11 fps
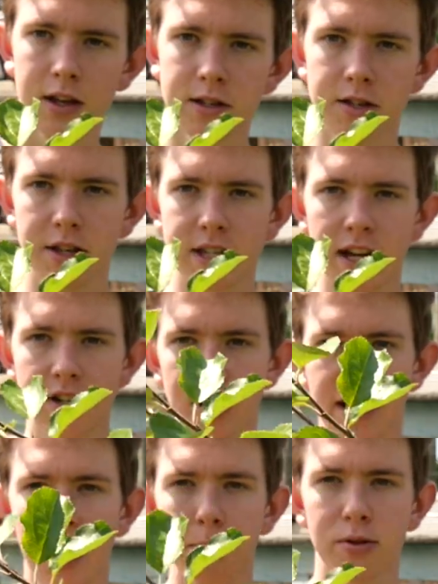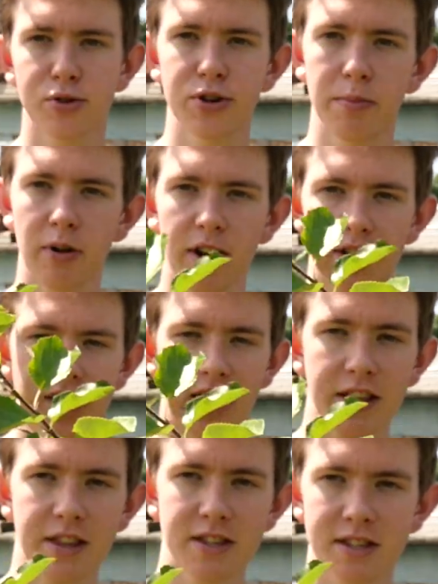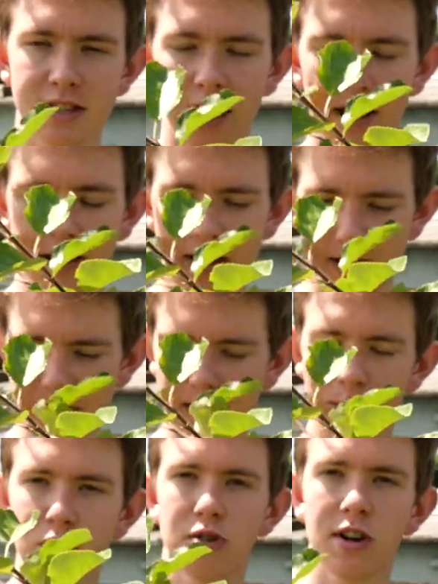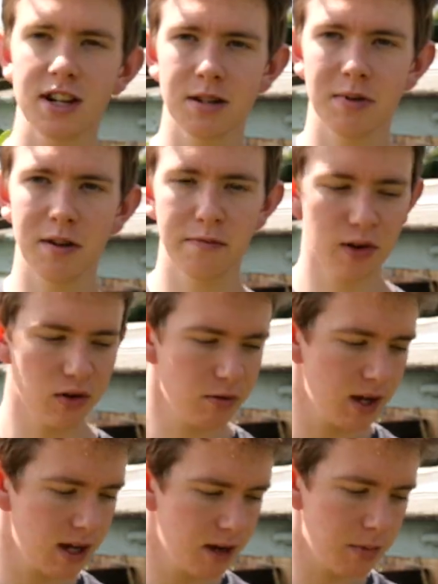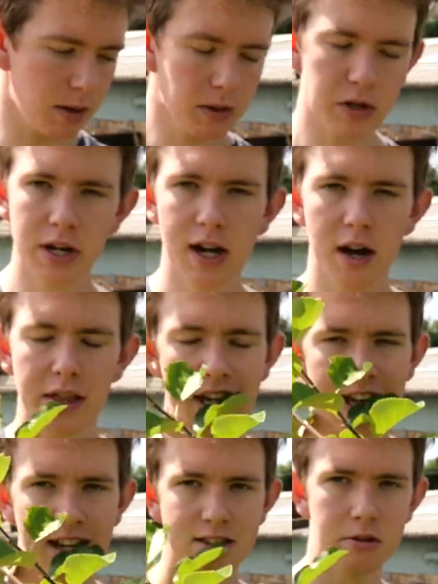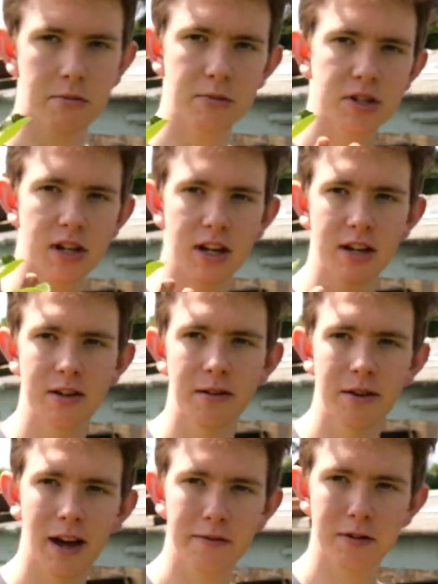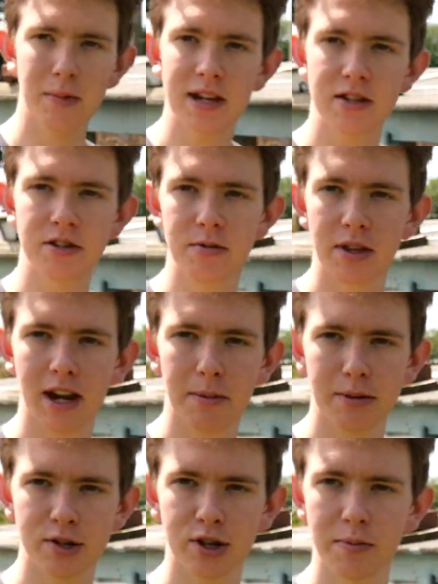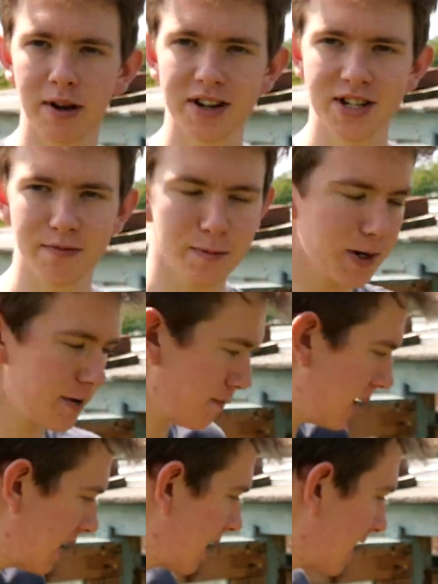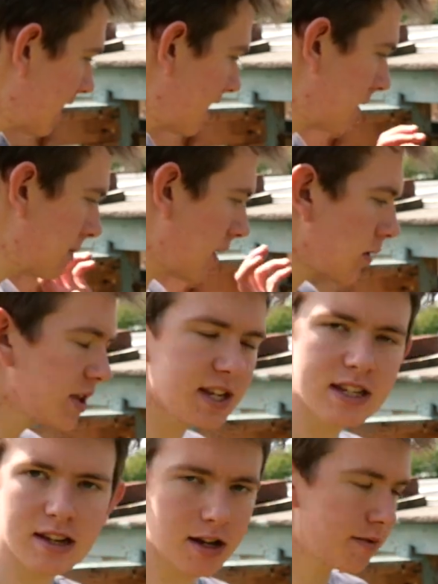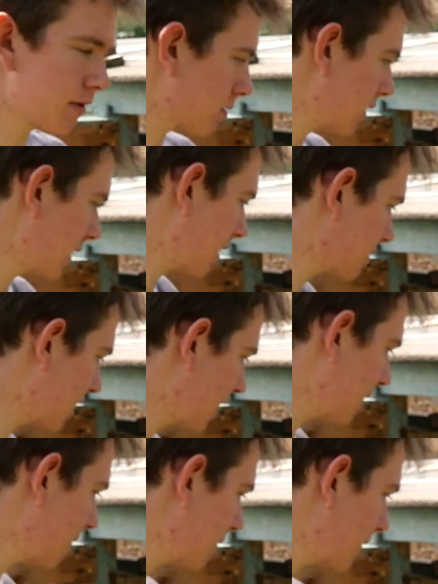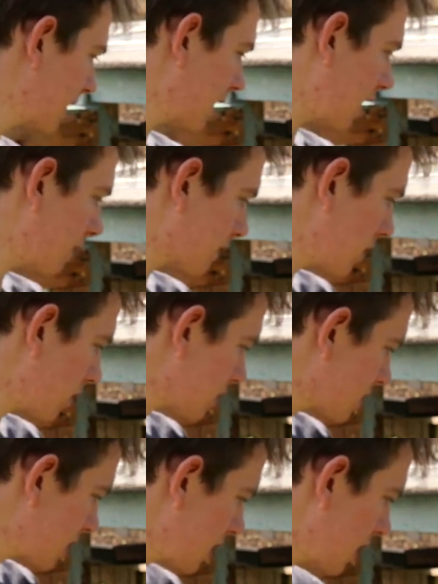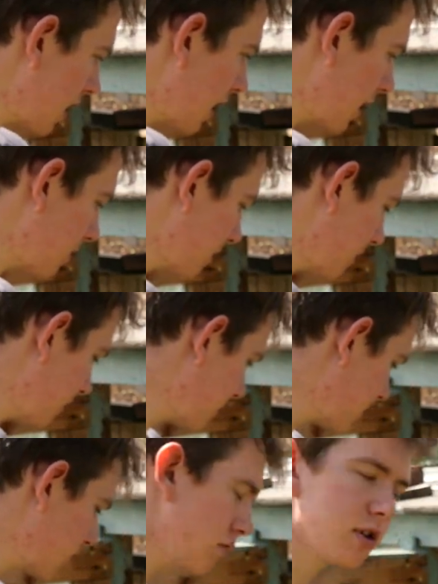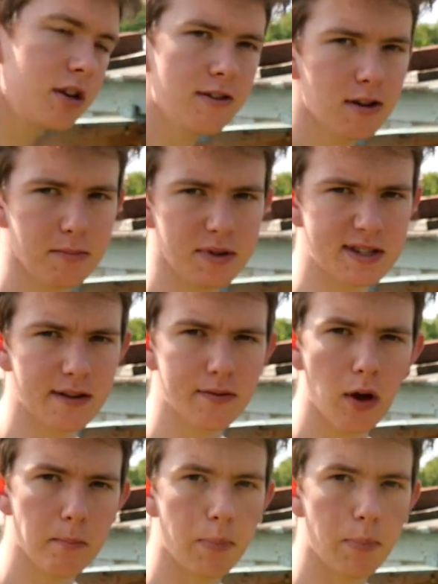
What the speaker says: So there's actually an apple tree branch here that's obstructing my view, but I'm not going to cut that yet, so I'm just going to have to make do with an apple tree branch in front of me. But on this side of the greenhouse here, I've got 2 cucumbers that I've got in